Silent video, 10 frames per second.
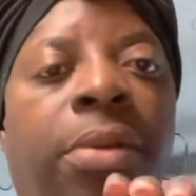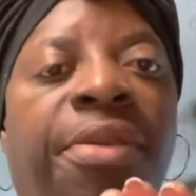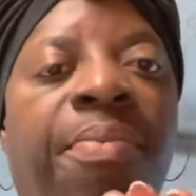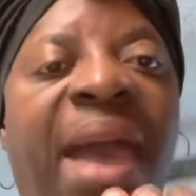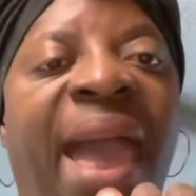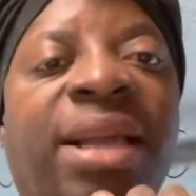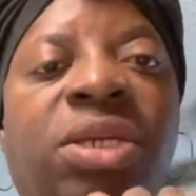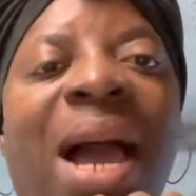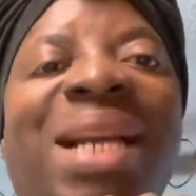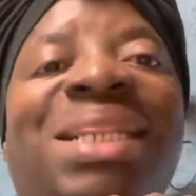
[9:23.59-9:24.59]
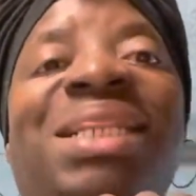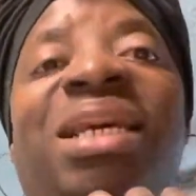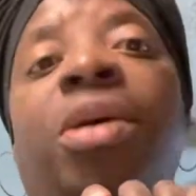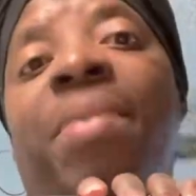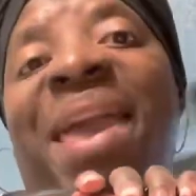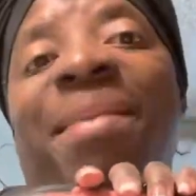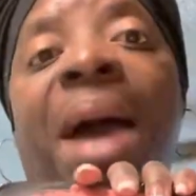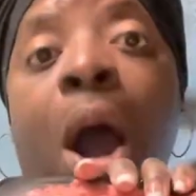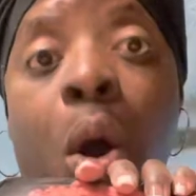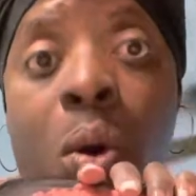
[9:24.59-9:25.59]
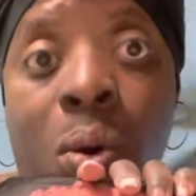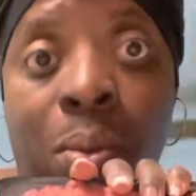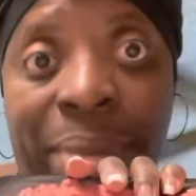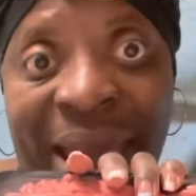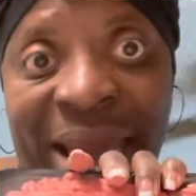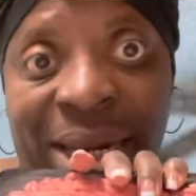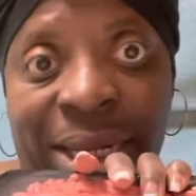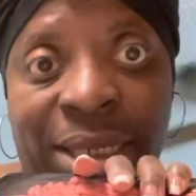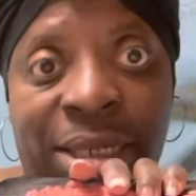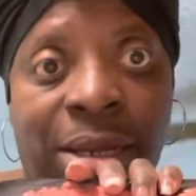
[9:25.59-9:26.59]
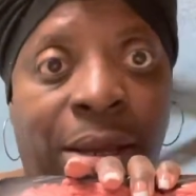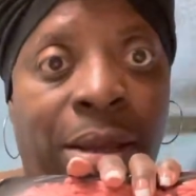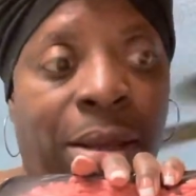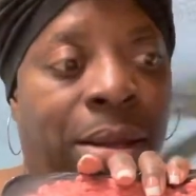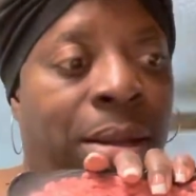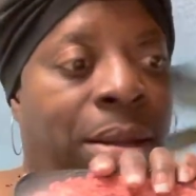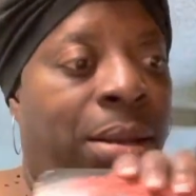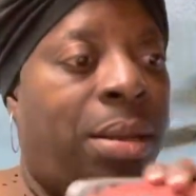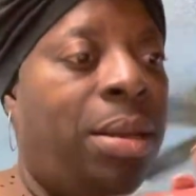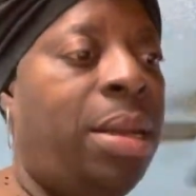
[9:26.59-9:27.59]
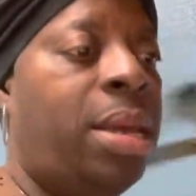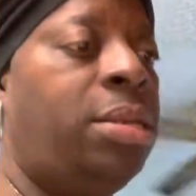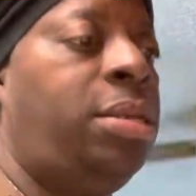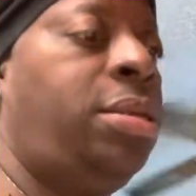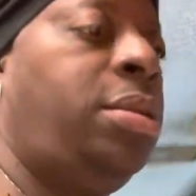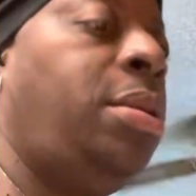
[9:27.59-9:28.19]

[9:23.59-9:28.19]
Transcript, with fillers: the pack. So I could still make my own patties. Yes.